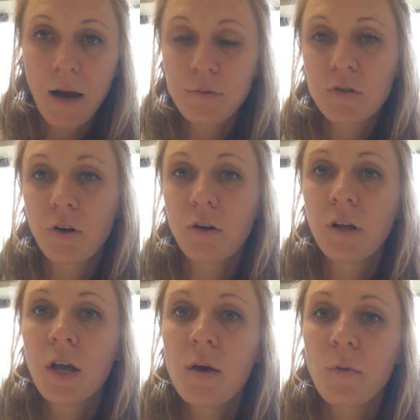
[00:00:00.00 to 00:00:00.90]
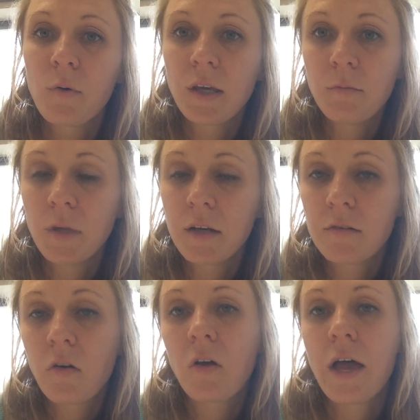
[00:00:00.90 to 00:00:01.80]
optional, but we can meet
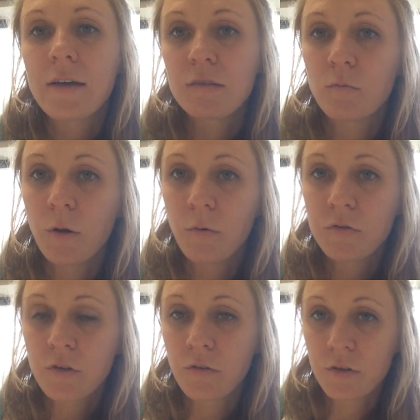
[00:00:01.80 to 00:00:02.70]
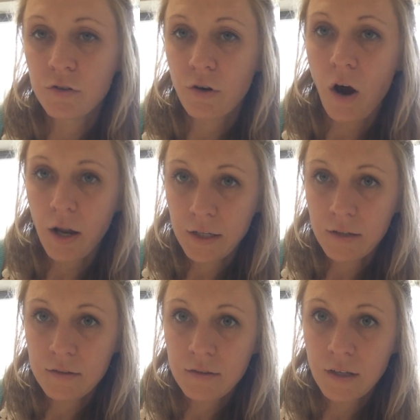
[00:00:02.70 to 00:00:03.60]
as a class and we will serve as your
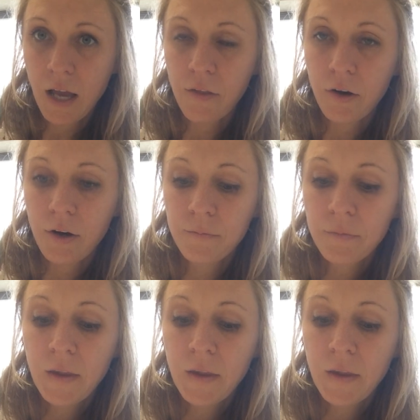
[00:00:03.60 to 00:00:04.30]
audience together.